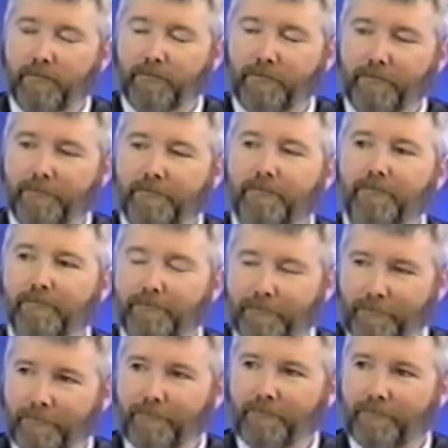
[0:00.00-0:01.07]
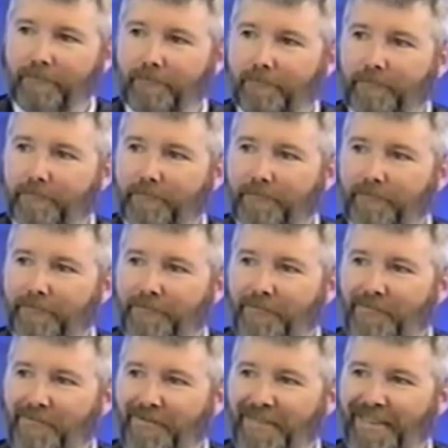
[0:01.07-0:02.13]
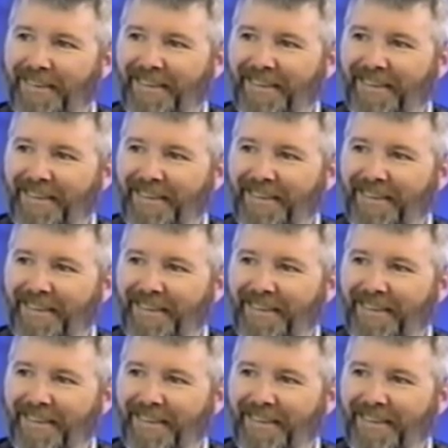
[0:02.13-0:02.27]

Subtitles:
Party and the man with the finest beard in southern